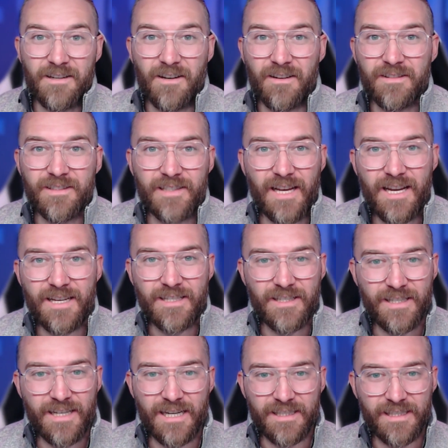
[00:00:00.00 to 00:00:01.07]
on site and
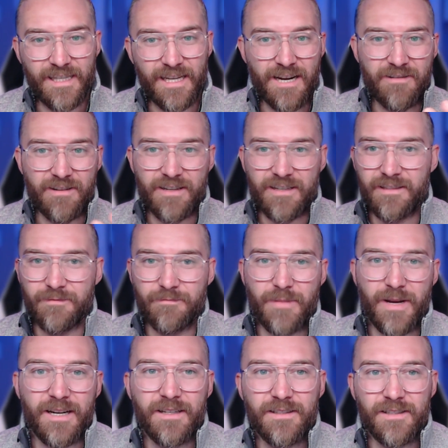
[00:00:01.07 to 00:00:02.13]
just kind of see how it
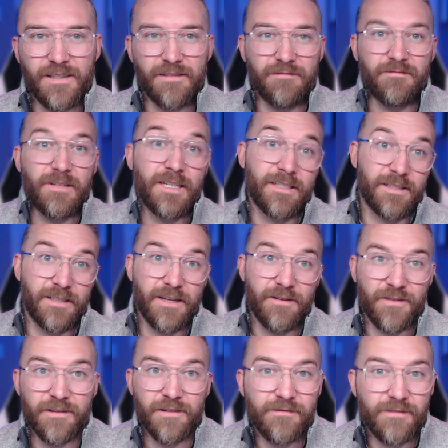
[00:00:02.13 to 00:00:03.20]
compares, and it's
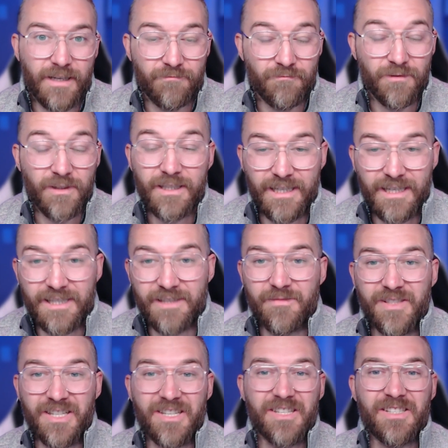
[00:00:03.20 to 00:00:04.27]
different. You can really take some
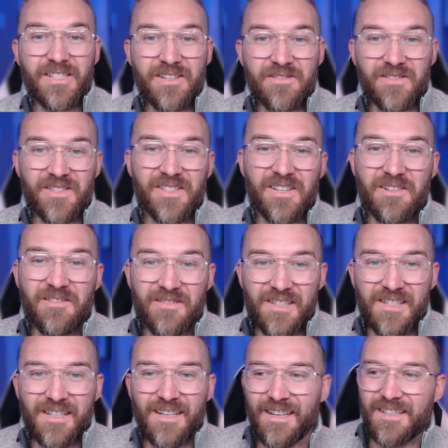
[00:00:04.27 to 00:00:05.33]
serious notes. So
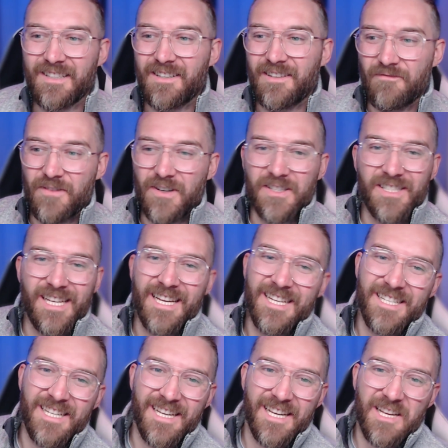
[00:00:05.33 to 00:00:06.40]

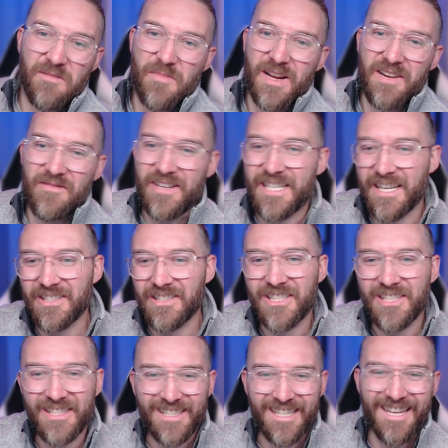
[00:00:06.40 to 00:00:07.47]
firsthand competitive
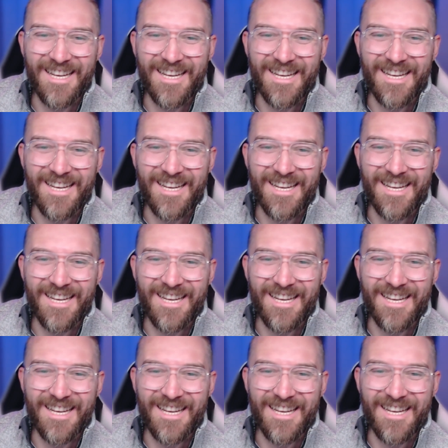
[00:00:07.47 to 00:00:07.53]
intelligence.